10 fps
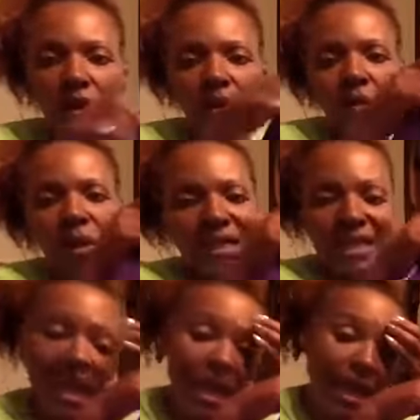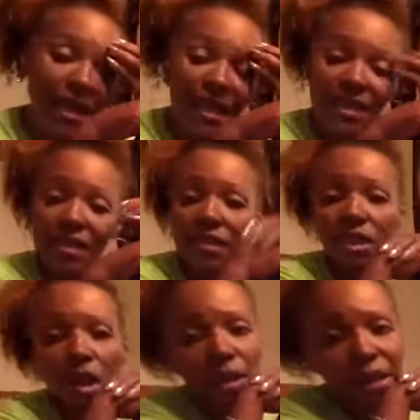on one side. It's
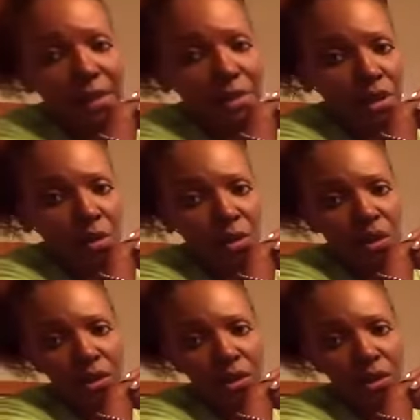totally up to you what you